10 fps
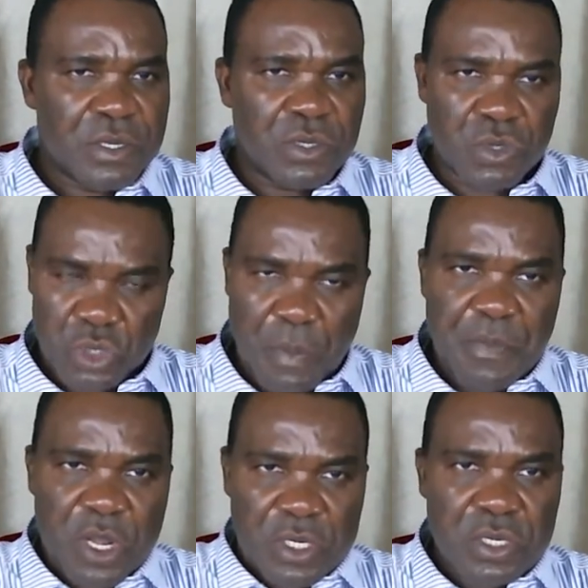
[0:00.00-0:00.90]
to
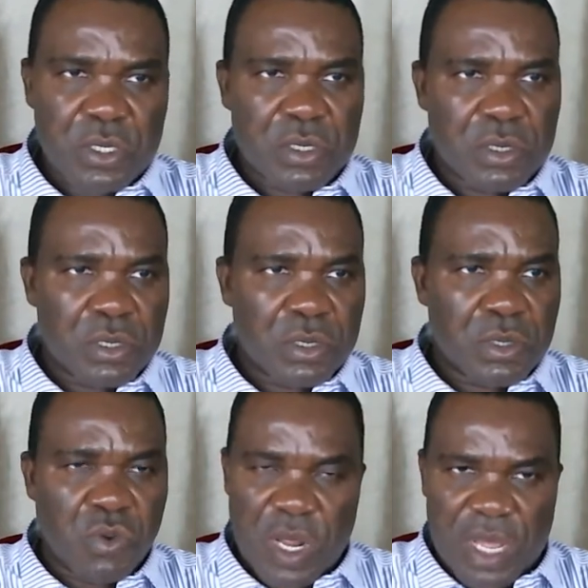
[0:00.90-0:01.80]
support
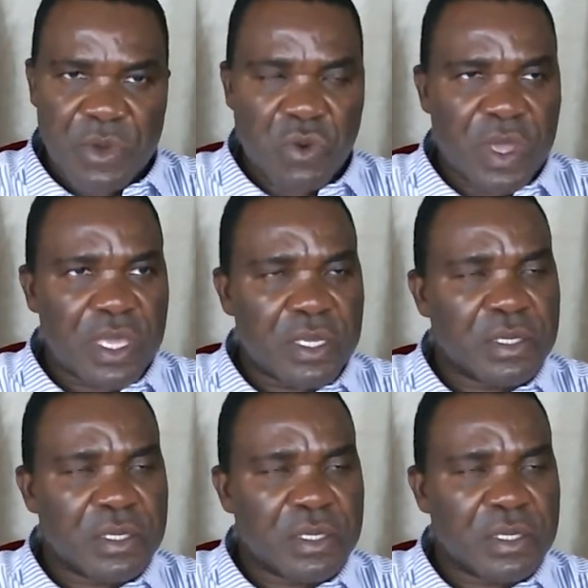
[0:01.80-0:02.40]
what I'm doing.